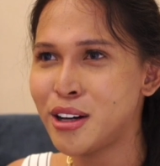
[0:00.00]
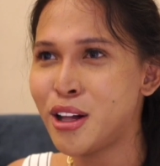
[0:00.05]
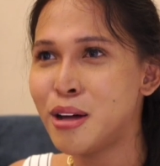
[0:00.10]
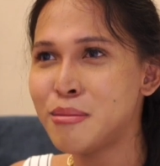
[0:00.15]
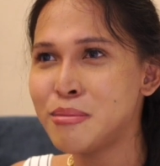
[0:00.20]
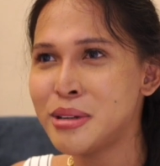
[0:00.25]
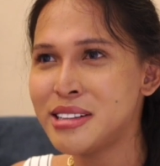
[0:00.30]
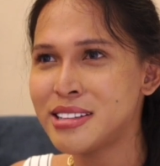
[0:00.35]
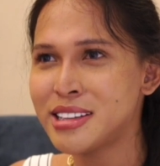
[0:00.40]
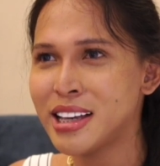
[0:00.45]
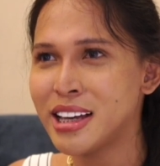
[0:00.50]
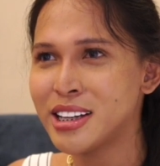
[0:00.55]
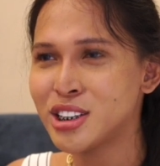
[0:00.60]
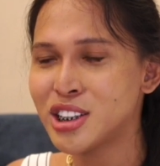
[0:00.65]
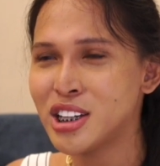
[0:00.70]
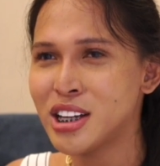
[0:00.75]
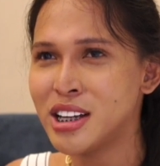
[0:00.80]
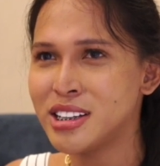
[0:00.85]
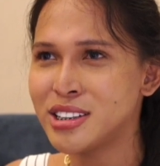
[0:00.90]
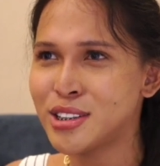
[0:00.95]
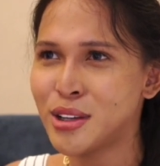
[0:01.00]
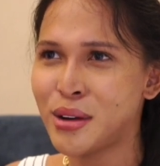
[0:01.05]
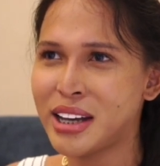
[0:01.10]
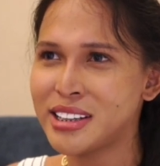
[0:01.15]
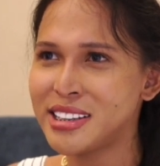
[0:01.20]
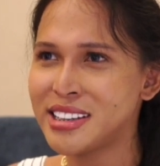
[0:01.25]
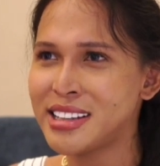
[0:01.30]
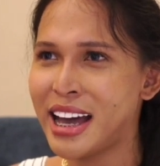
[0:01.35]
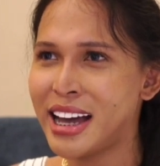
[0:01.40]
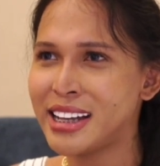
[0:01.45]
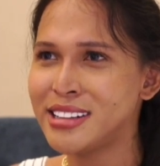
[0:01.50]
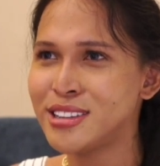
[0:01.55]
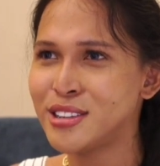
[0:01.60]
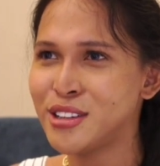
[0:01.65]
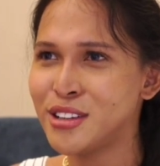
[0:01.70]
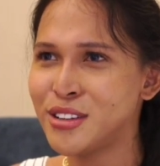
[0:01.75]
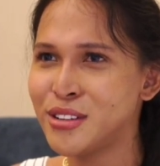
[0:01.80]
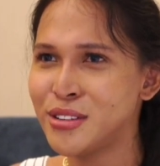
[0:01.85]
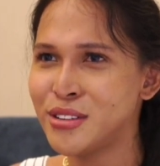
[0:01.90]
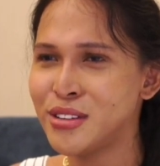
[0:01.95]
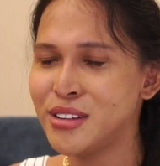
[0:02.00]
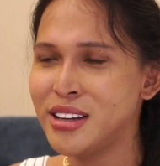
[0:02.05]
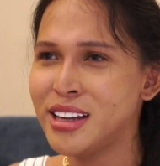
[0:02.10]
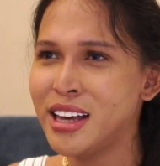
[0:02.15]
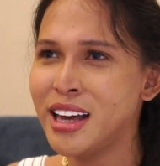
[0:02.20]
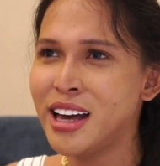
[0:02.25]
compensation, so I just had to